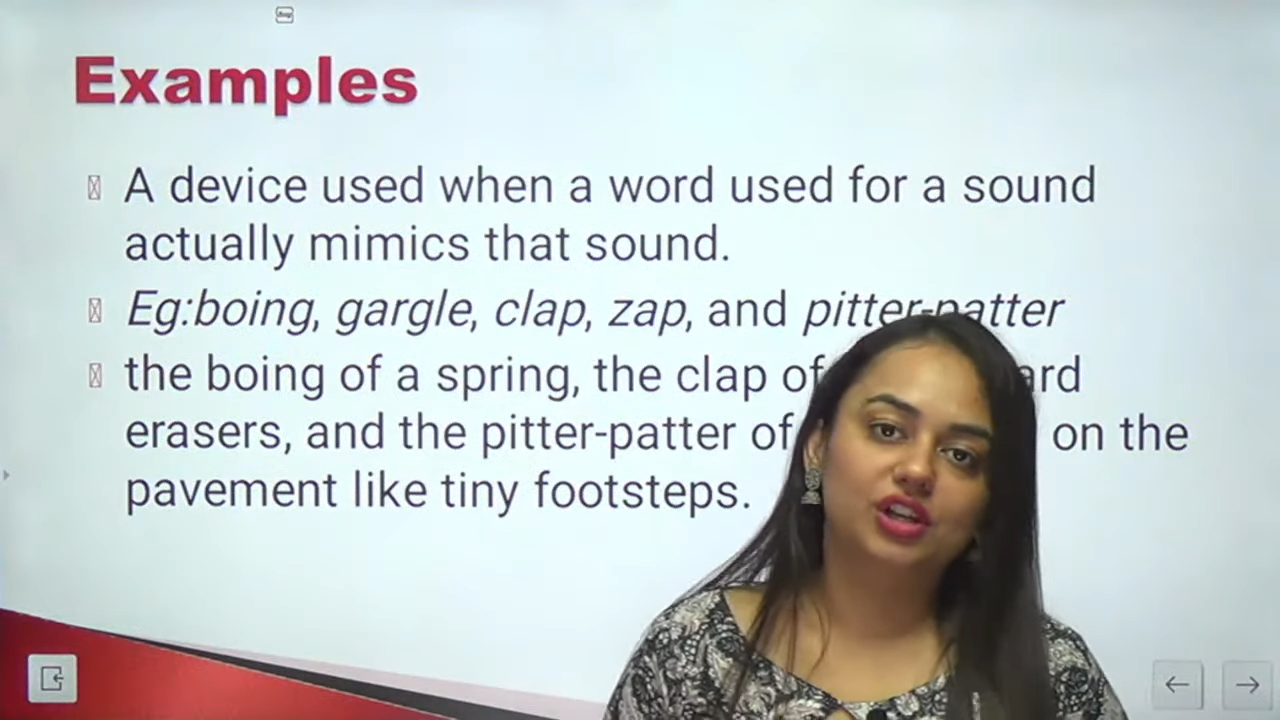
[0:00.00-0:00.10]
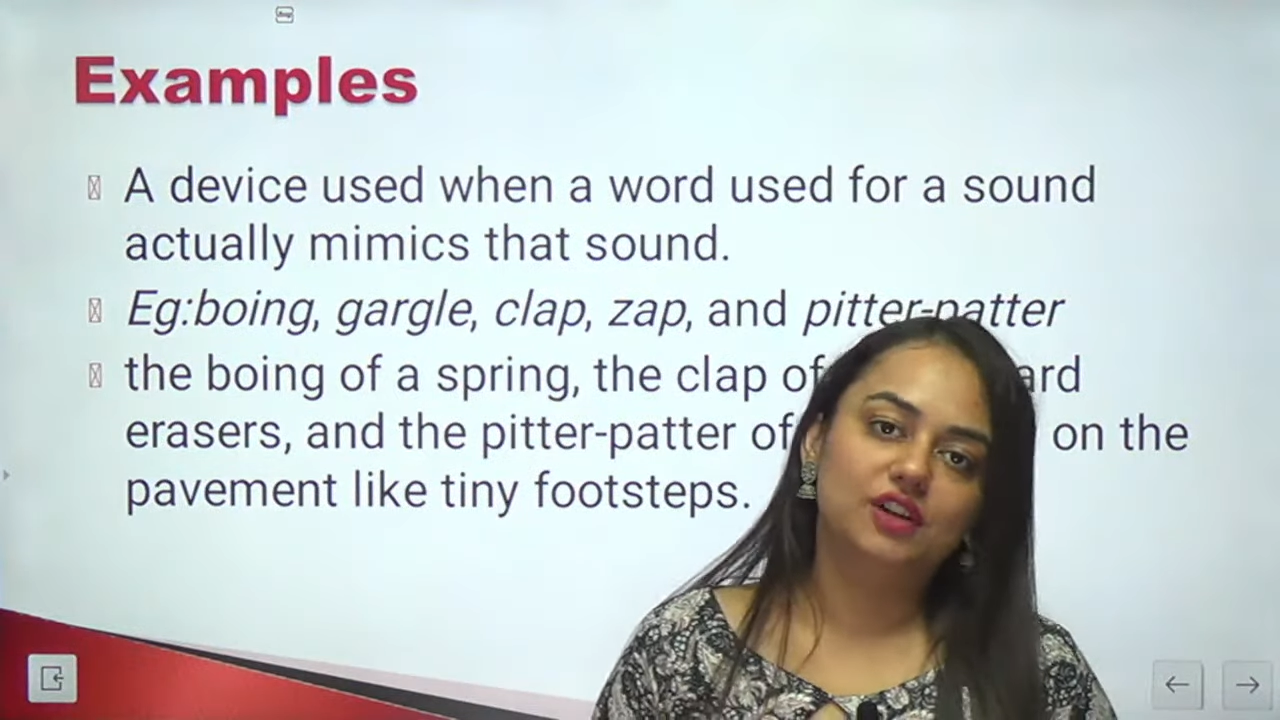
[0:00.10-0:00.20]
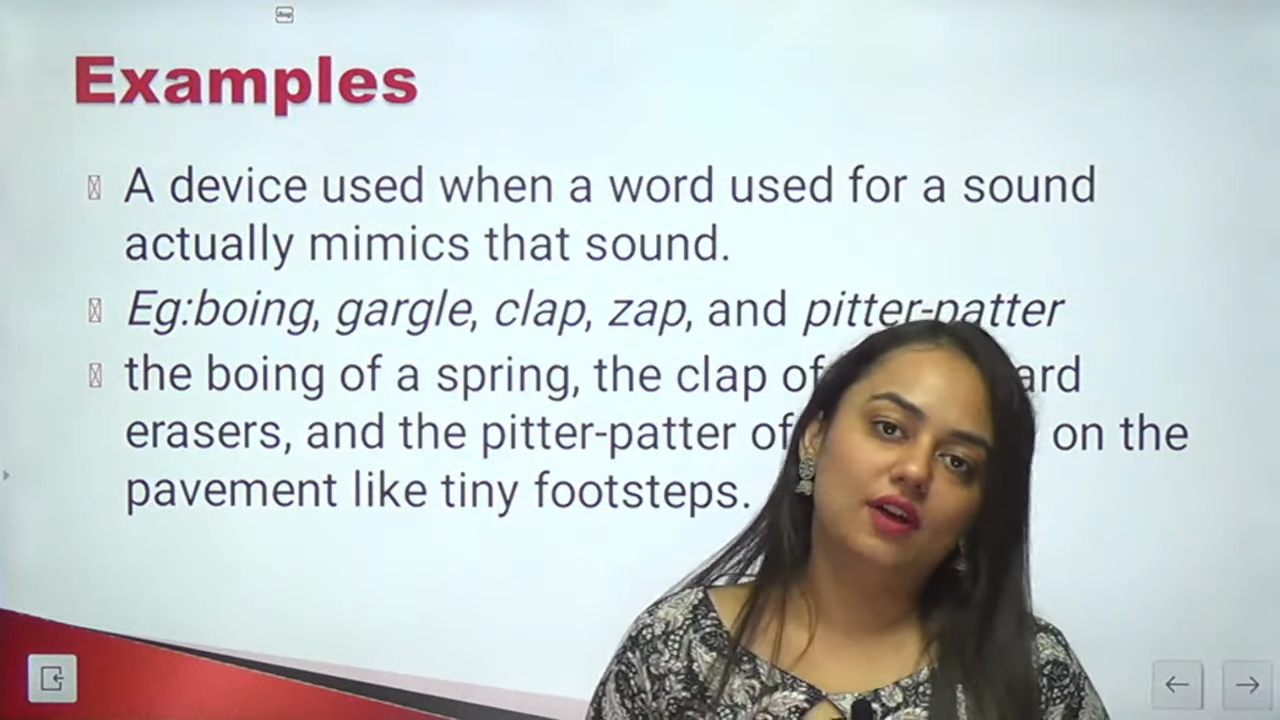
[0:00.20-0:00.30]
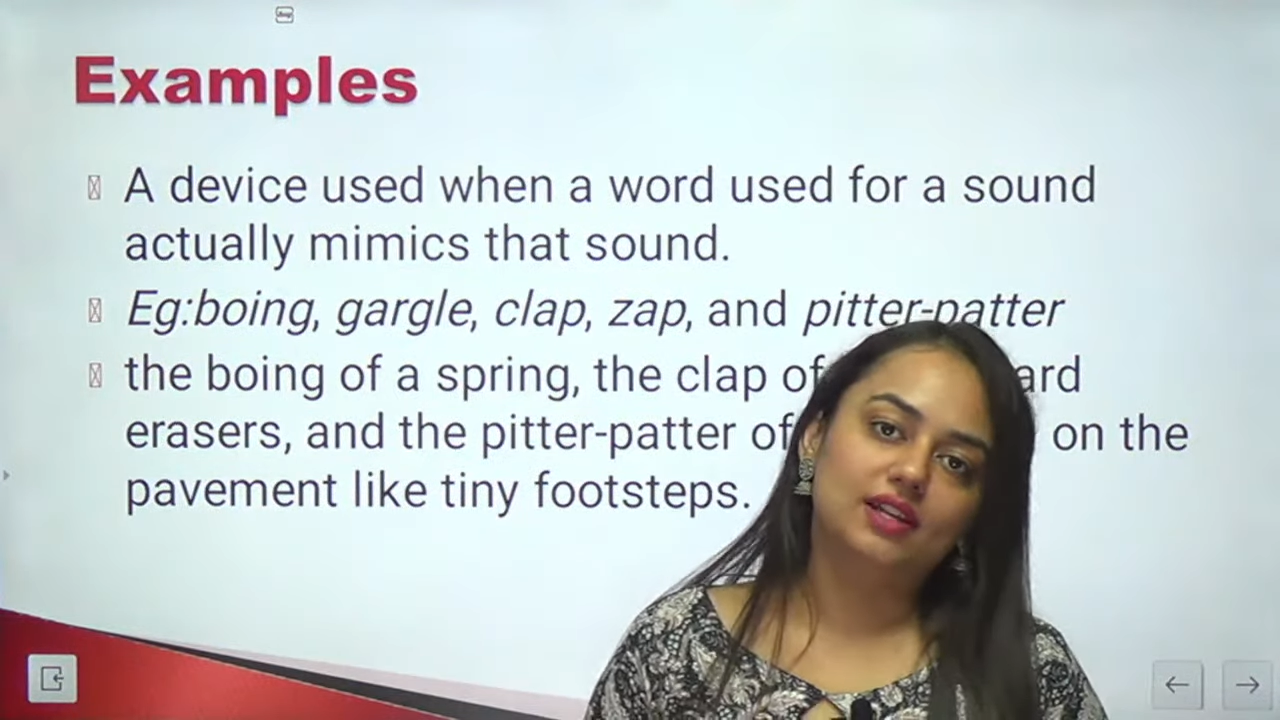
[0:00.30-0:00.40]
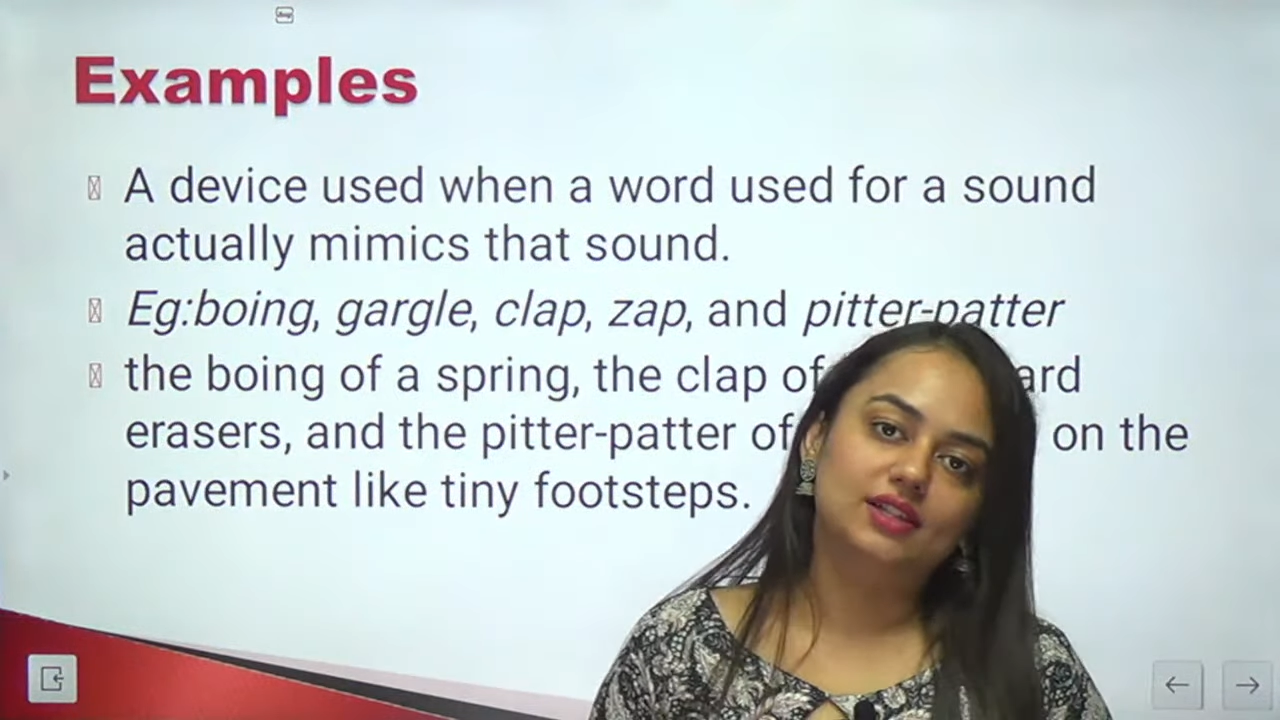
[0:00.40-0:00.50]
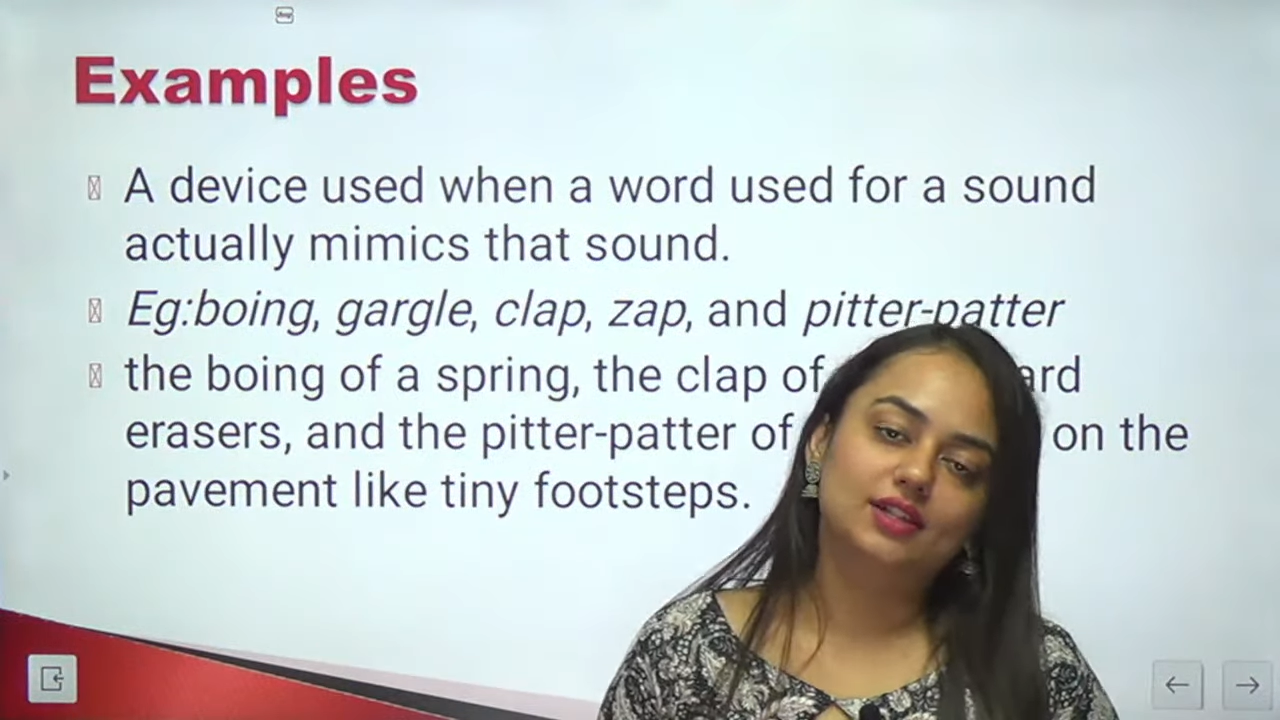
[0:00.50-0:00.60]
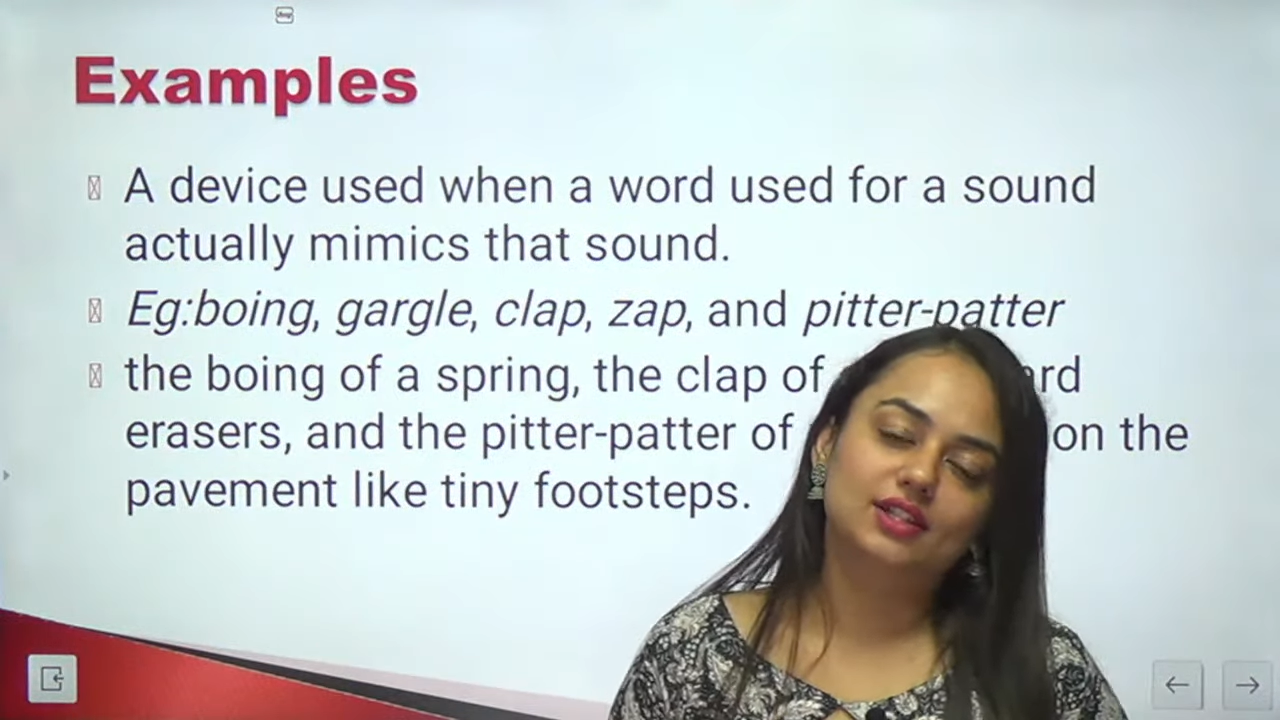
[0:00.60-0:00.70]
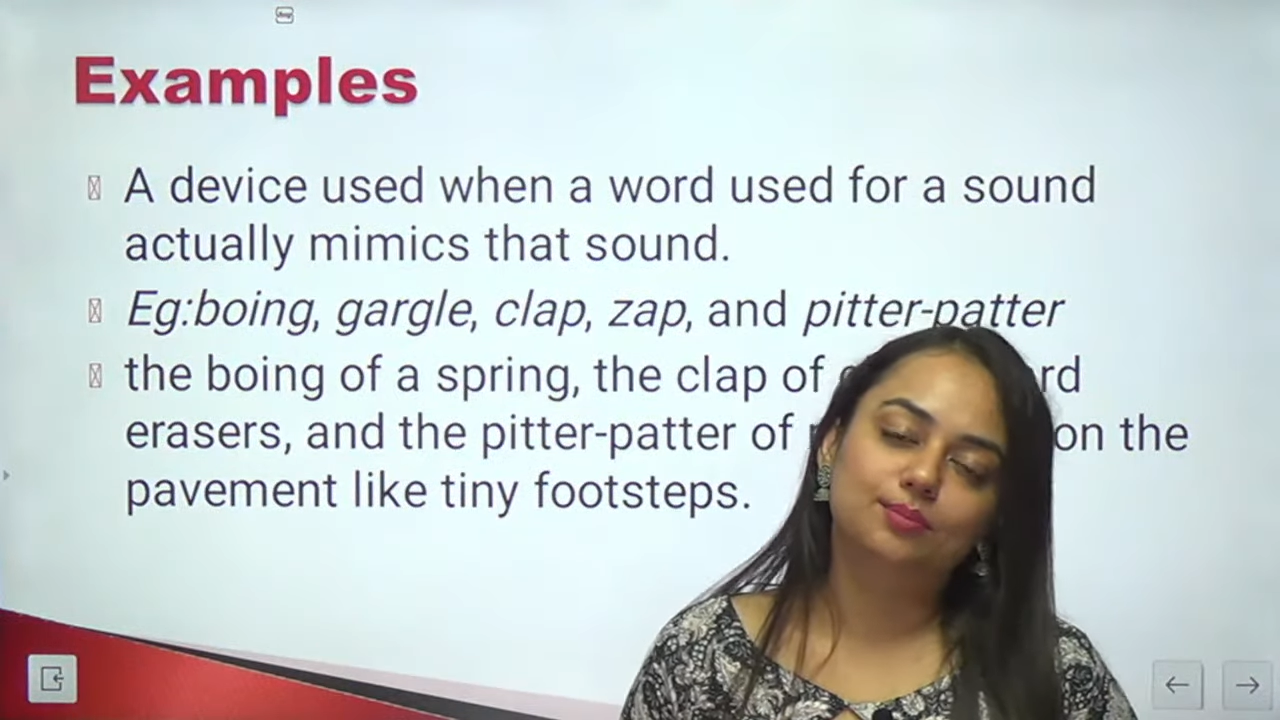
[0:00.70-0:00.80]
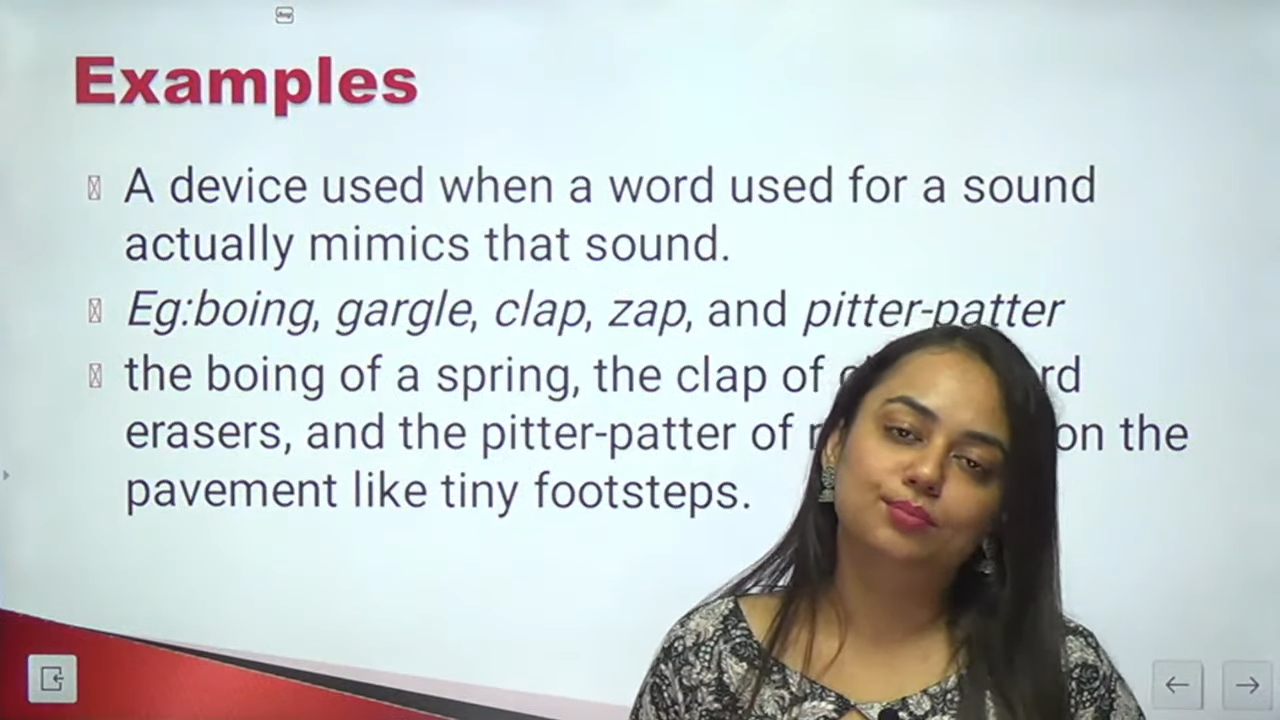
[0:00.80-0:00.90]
devices